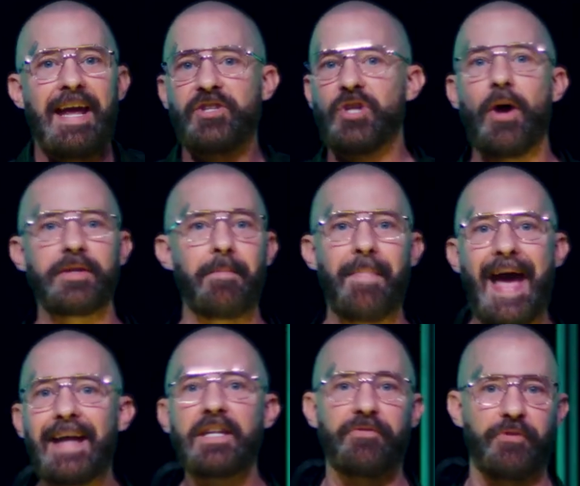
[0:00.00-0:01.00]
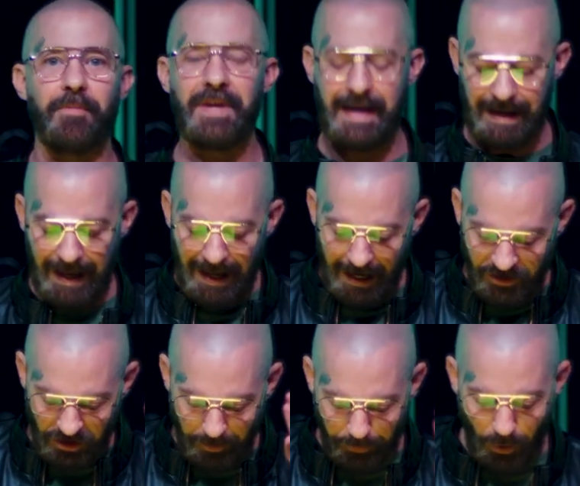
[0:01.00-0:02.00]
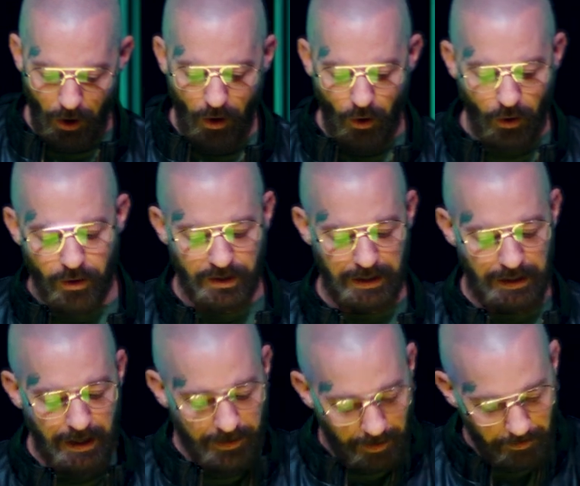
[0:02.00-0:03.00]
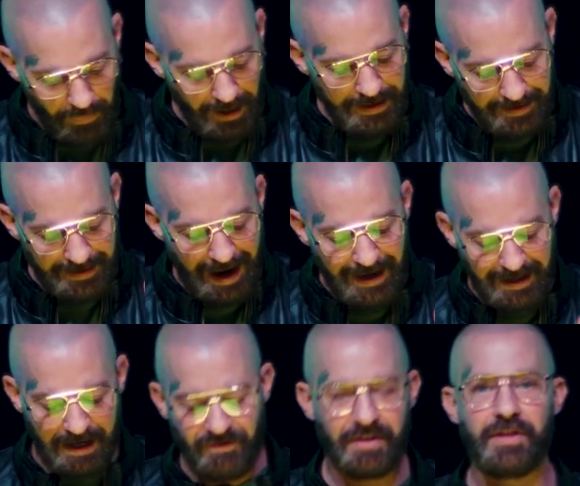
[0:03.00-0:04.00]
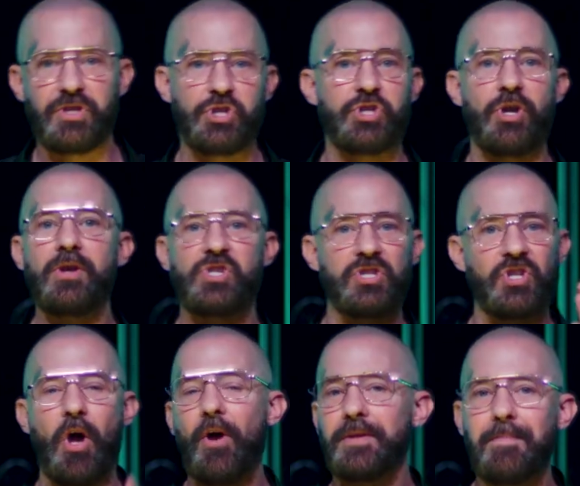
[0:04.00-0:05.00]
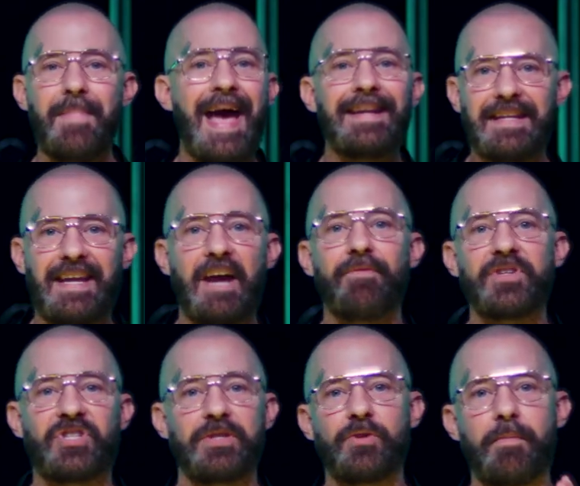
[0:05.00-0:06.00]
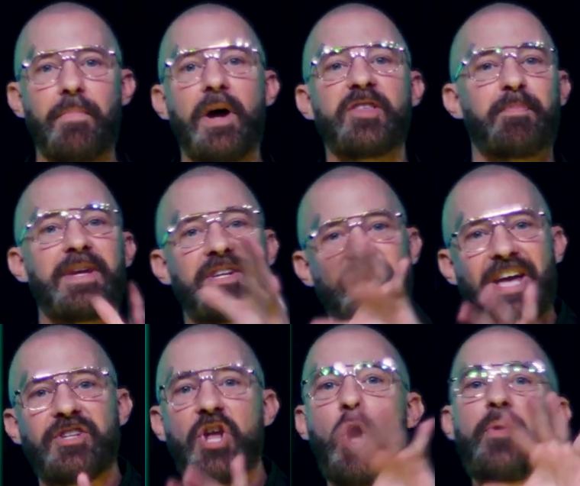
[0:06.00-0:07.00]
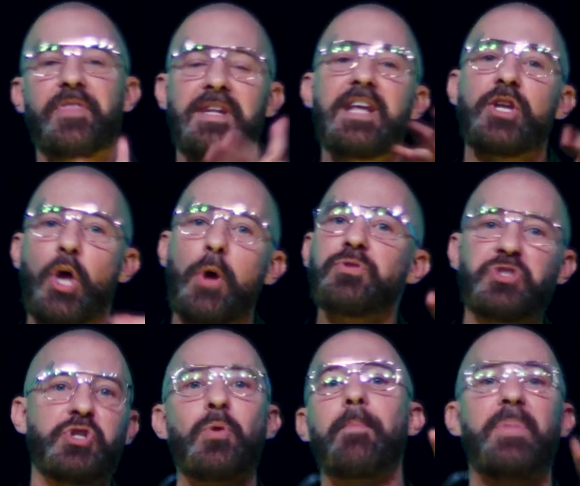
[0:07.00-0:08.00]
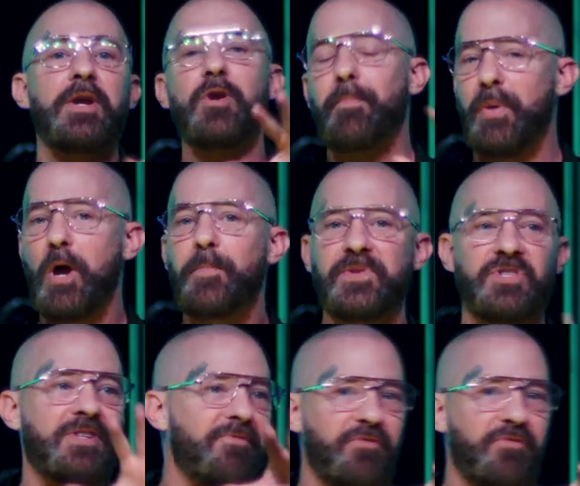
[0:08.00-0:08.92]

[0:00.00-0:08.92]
It's automatic automatic for me. It's a priority. The money that I give to this church is automatic every single month because I know that it goes to a bigger purpose to